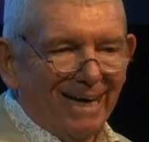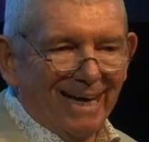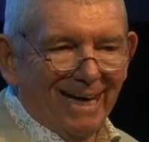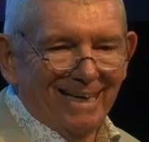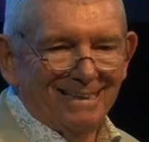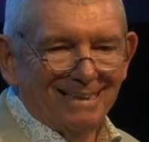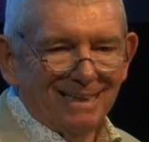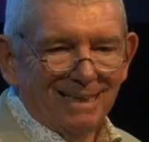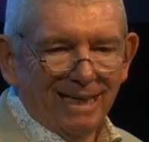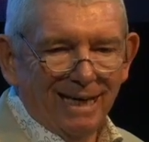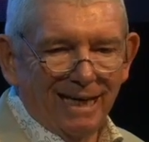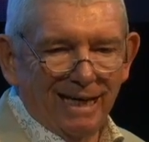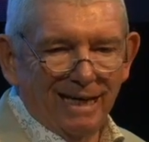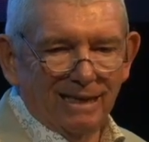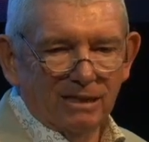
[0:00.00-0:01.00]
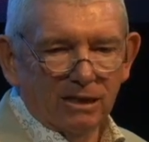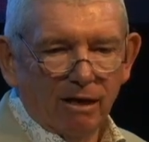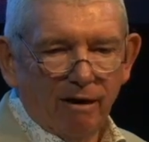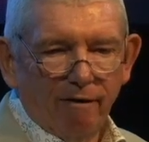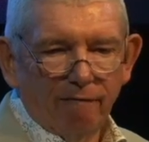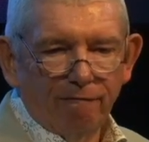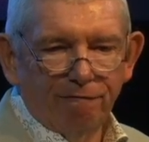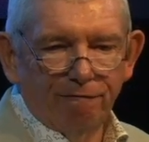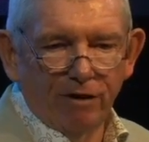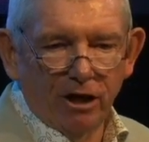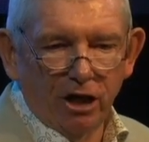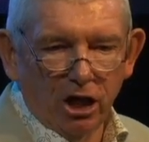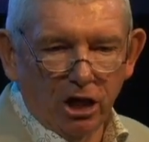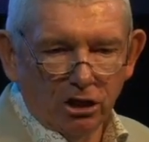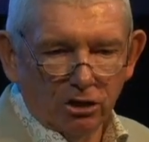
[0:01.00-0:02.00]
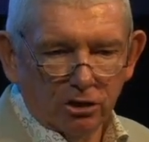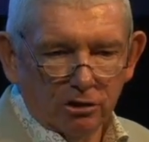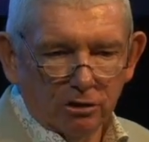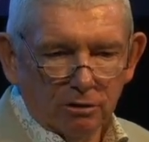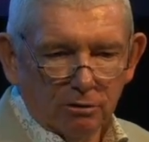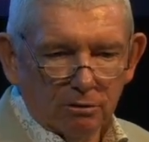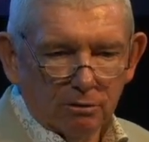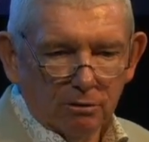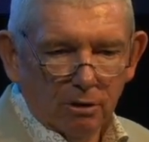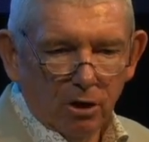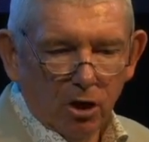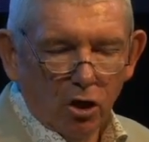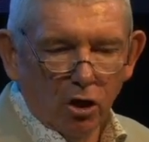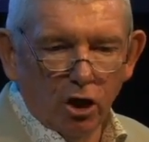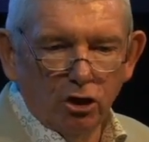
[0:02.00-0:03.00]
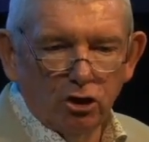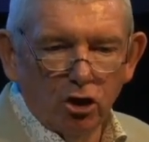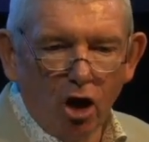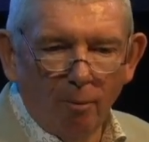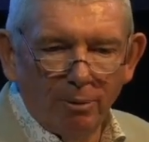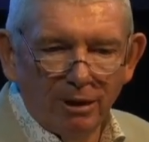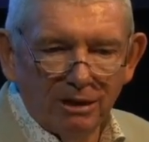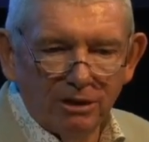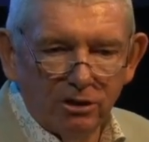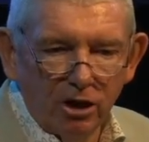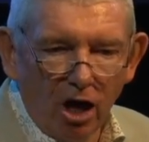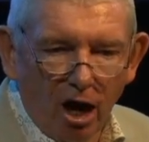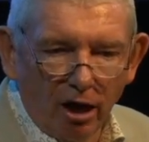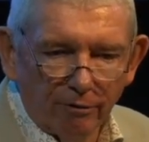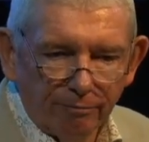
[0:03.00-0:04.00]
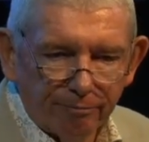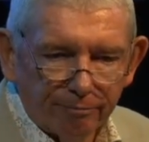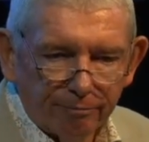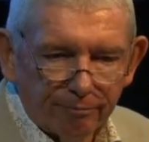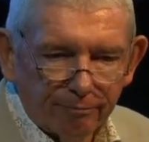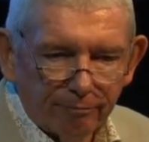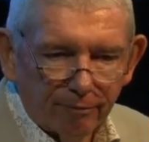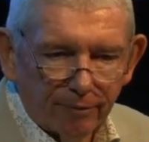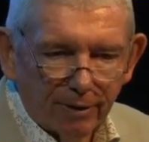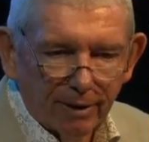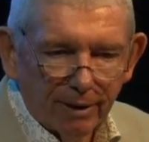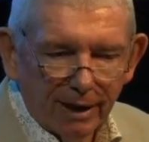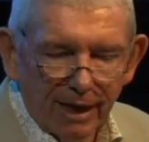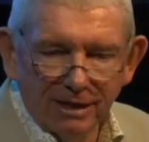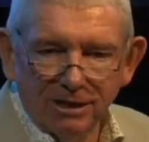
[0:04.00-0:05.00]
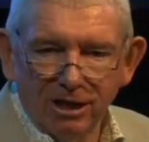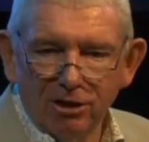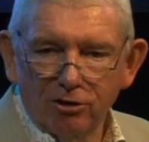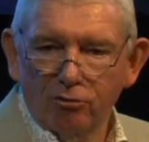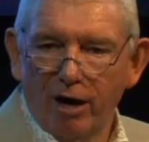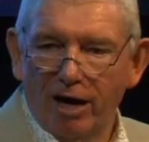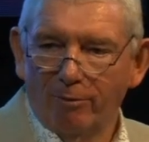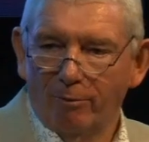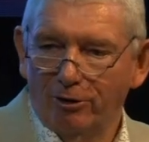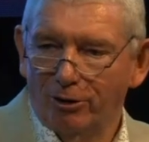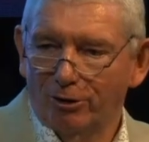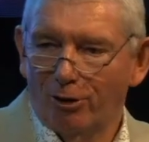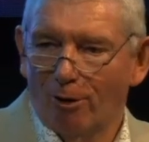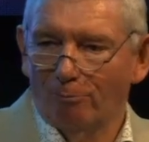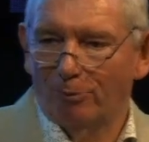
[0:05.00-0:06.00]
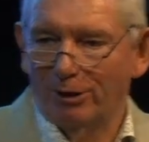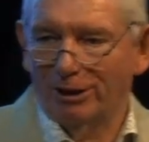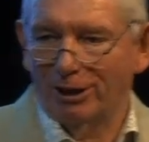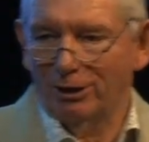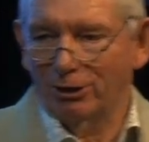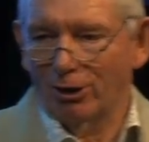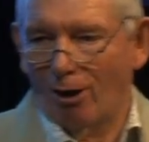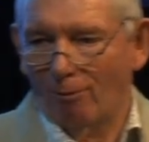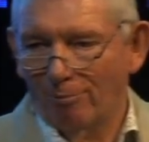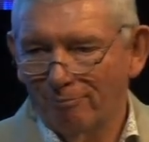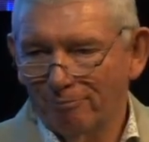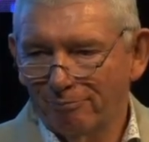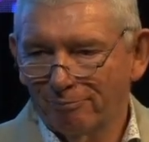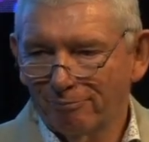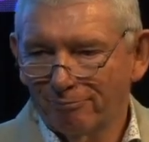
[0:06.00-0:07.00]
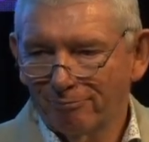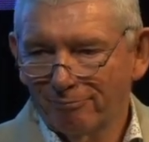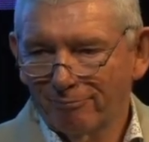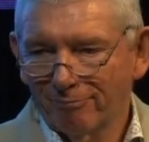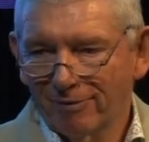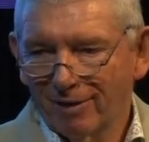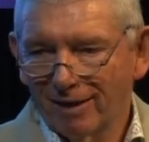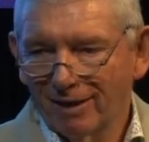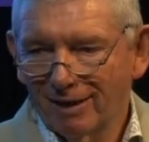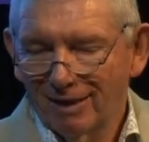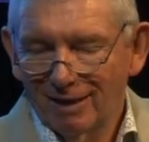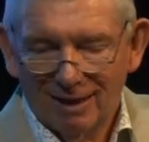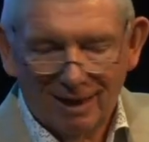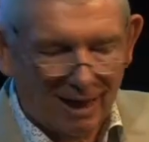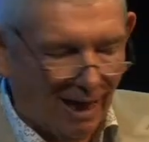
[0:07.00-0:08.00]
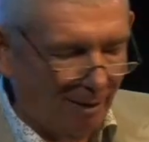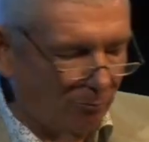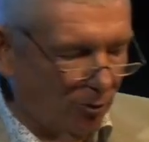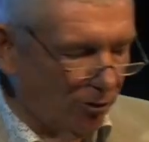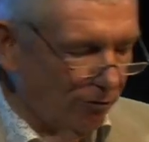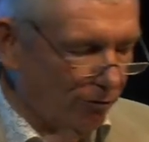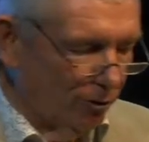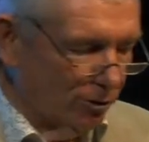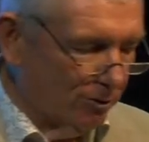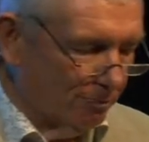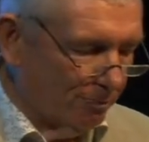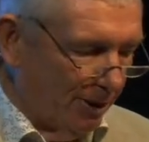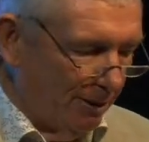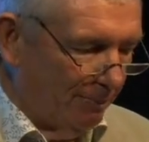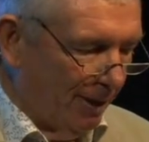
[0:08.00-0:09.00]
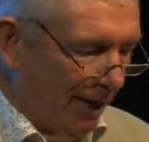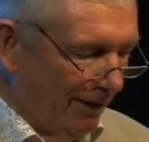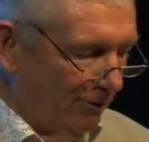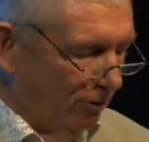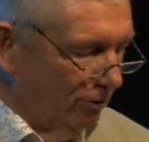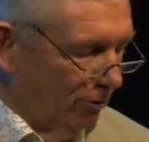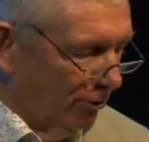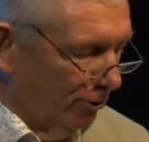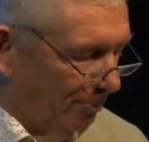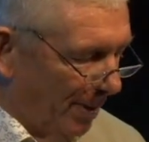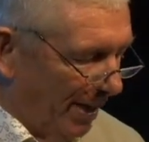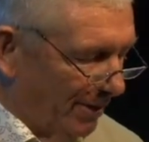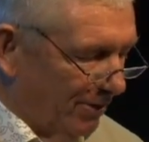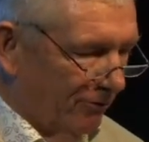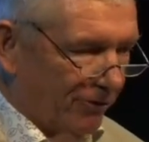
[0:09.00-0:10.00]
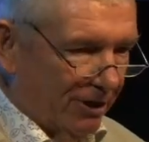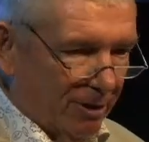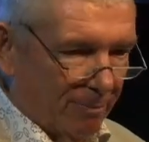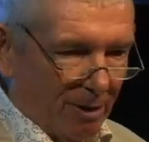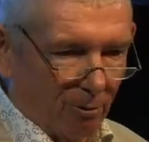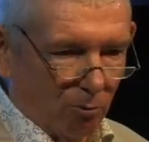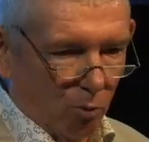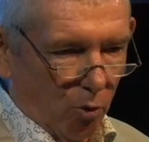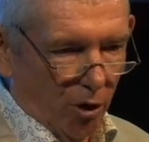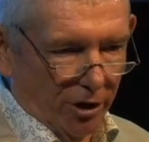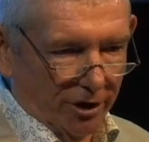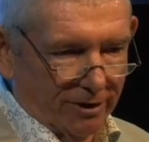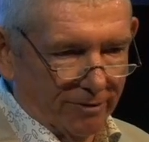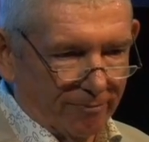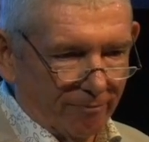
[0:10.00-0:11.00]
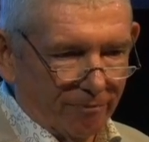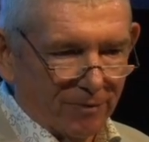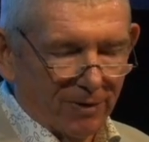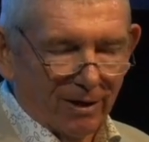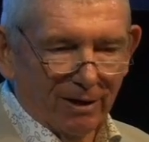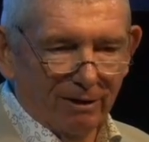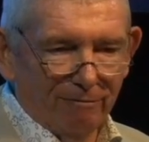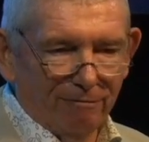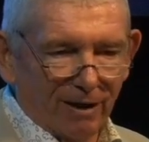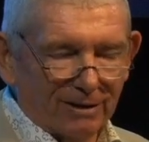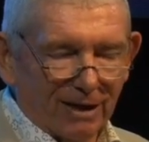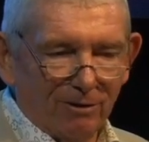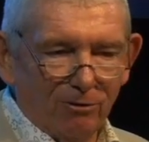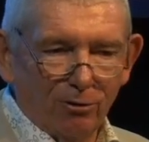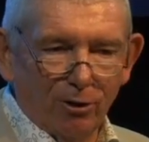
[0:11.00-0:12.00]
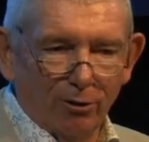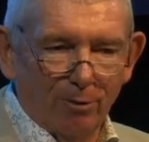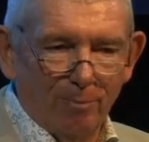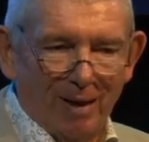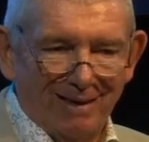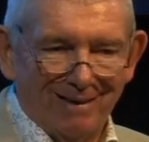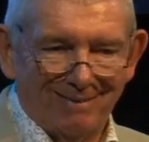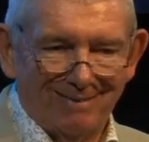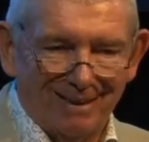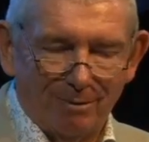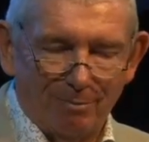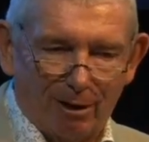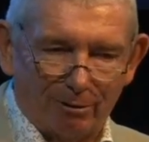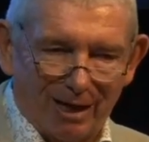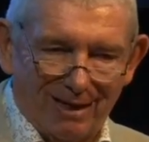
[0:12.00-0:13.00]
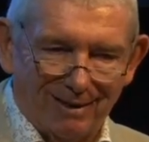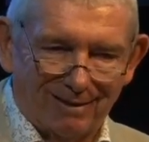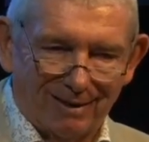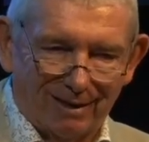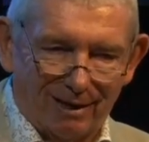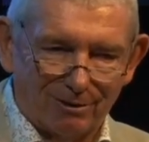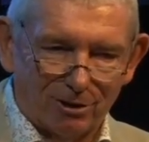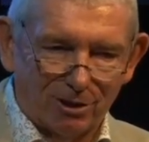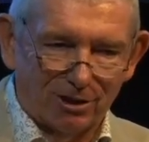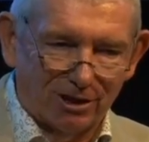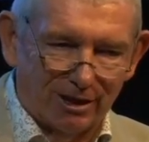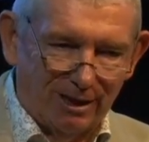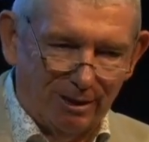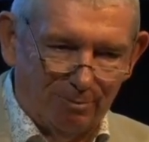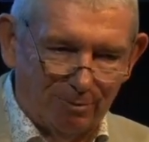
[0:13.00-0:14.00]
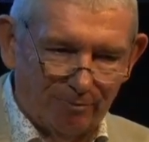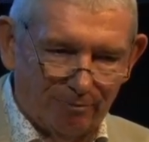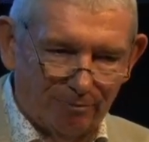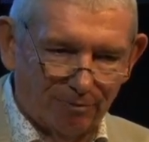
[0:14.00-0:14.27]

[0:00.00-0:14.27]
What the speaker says: It is finished. The job is done. Isn't it great when you complete a job? I'm one of those people, I don't go to bed and think about work. In fact, I don't go to bed and think about anything, I just sleep.